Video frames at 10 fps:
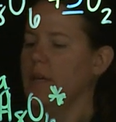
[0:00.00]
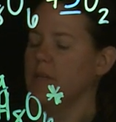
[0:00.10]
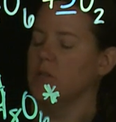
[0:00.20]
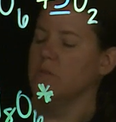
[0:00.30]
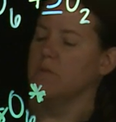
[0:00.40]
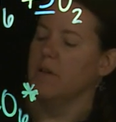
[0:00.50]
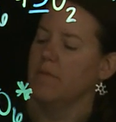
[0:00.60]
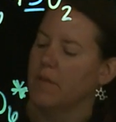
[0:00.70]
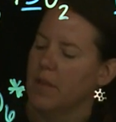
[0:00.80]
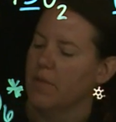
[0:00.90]
In terms
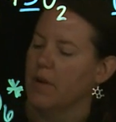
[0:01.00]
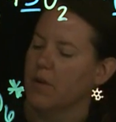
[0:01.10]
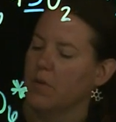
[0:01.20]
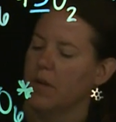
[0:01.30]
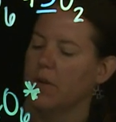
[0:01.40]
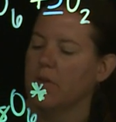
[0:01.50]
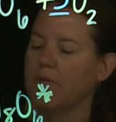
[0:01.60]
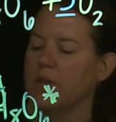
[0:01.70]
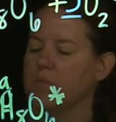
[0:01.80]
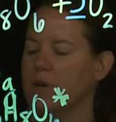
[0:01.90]
of the theoretical yield
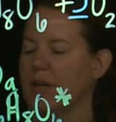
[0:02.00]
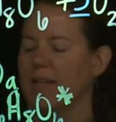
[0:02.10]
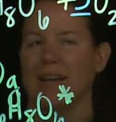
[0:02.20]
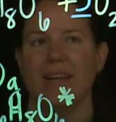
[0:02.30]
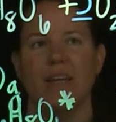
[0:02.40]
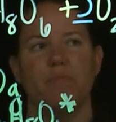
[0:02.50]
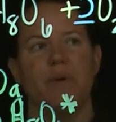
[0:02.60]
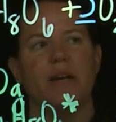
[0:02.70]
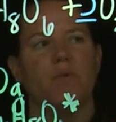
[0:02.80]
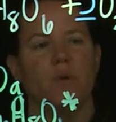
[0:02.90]
of each product, I need to
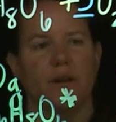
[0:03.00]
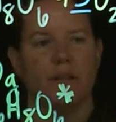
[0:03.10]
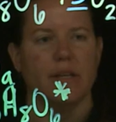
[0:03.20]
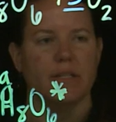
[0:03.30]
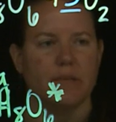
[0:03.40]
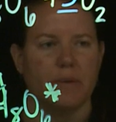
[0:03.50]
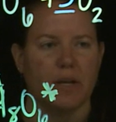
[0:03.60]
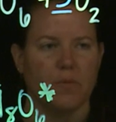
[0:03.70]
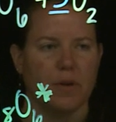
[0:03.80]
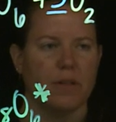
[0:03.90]
pick one of these to
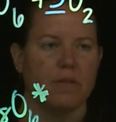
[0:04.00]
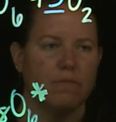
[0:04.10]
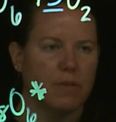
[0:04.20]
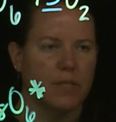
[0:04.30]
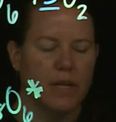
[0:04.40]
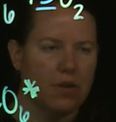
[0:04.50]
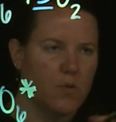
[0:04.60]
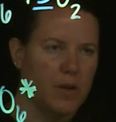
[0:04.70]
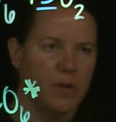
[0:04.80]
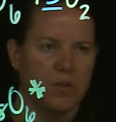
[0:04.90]
begin with because I can
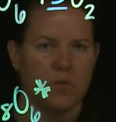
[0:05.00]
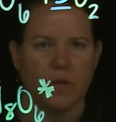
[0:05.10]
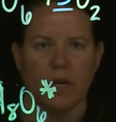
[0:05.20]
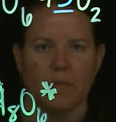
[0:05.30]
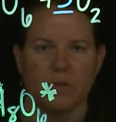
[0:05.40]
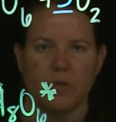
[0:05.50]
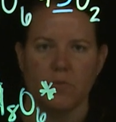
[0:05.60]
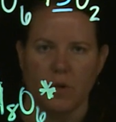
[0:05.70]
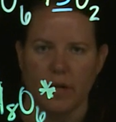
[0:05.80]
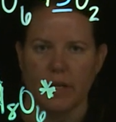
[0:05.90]
only do stoichiometry
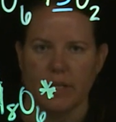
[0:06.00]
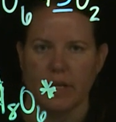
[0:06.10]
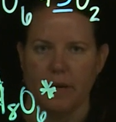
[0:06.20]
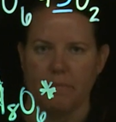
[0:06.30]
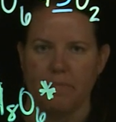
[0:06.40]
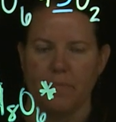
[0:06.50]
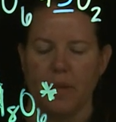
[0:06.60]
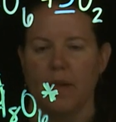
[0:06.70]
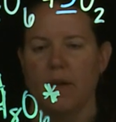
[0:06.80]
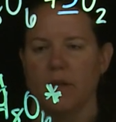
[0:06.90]
one at a time.
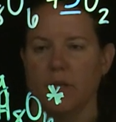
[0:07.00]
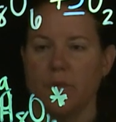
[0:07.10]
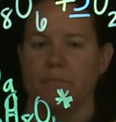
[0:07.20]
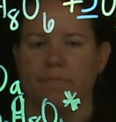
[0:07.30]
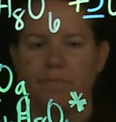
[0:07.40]
So